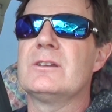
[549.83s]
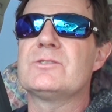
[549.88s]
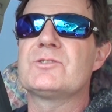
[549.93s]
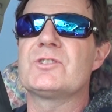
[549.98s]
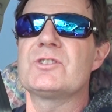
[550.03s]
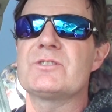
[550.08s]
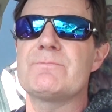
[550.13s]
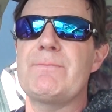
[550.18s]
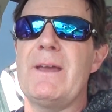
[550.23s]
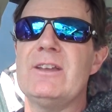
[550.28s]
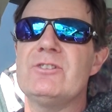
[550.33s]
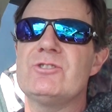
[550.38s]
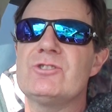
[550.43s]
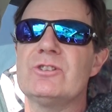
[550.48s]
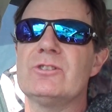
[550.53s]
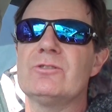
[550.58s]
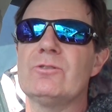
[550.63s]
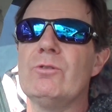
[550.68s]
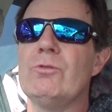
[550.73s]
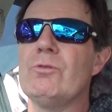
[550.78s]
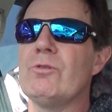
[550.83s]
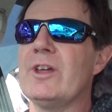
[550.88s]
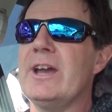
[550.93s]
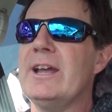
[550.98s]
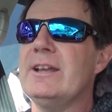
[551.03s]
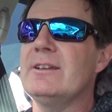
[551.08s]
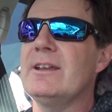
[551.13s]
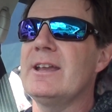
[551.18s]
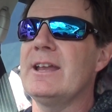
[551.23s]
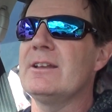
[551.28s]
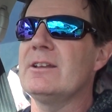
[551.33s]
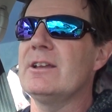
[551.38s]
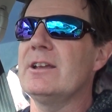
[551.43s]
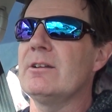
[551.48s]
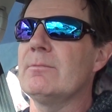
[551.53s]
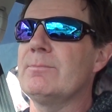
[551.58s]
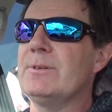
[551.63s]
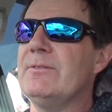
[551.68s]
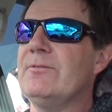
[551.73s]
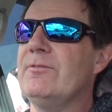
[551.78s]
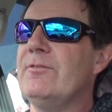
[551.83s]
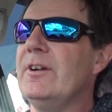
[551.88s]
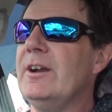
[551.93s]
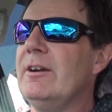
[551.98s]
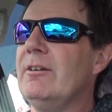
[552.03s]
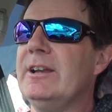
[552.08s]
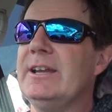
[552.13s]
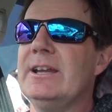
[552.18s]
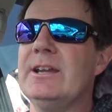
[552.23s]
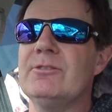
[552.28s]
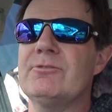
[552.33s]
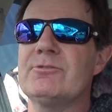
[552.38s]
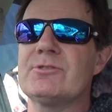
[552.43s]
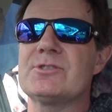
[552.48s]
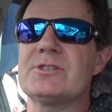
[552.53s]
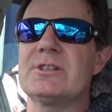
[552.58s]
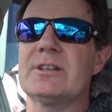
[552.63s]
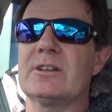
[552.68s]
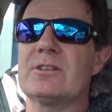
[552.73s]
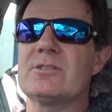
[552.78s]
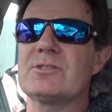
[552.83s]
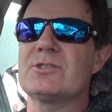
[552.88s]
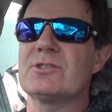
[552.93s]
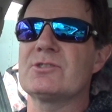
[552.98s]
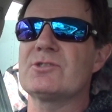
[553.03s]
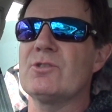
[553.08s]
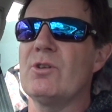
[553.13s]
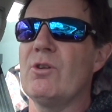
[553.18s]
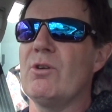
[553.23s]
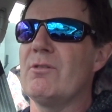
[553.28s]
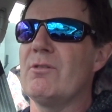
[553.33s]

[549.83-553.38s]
suspension, all that. And it'll be very interesting because it's